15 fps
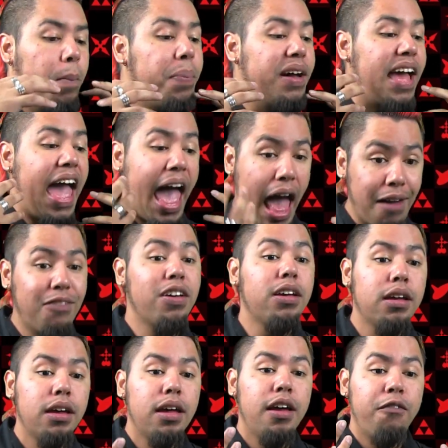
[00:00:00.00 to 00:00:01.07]
But
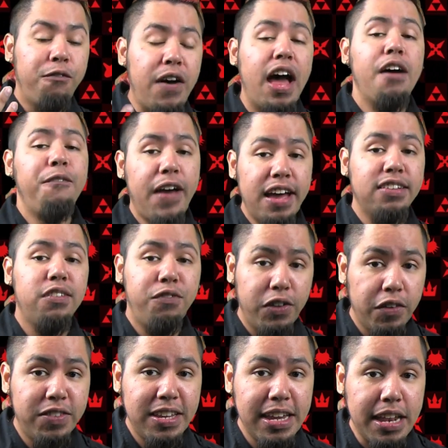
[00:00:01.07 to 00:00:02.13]
having Final Fantasy
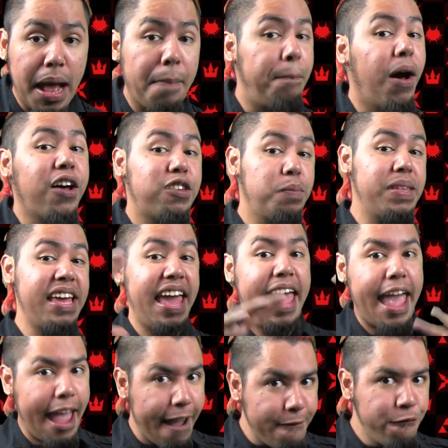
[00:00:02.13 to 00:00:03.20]
15 and possibly
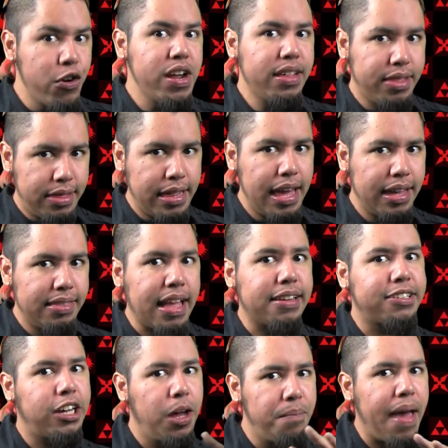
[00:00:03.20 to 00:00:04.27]
everything
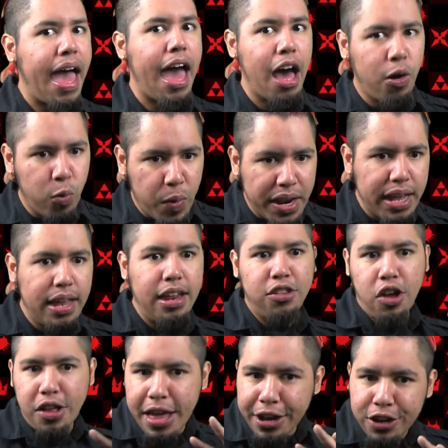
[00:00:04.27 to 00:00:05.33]
that's come out with it
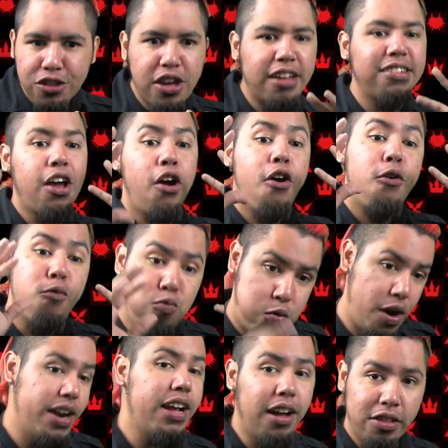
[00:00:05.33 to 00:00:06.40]
and all that good jazz
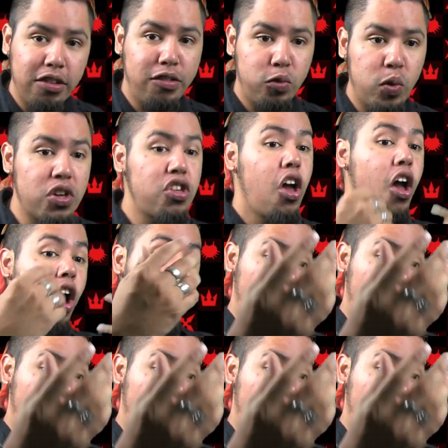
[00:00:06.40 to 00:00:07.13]
running on the Switch,